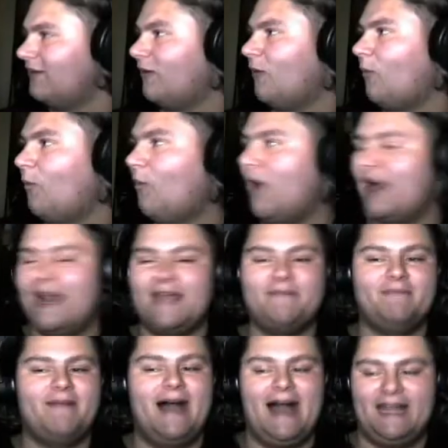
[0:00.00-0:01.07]
What a
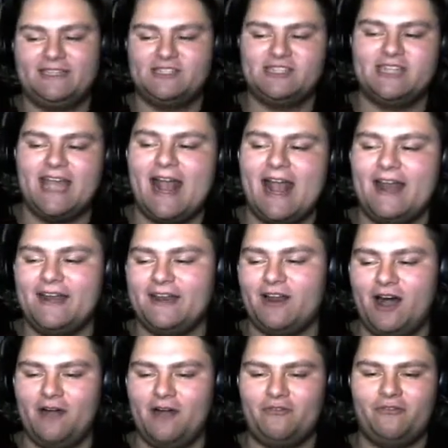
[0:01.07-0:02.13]
match to end it
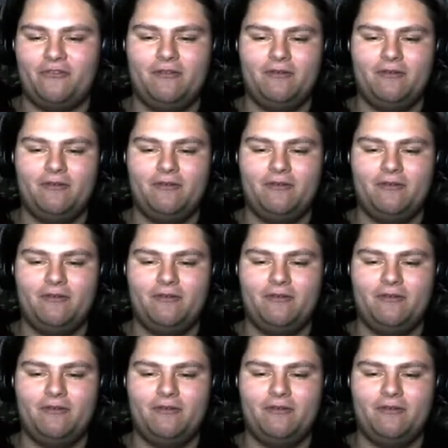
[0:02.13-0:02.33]
off.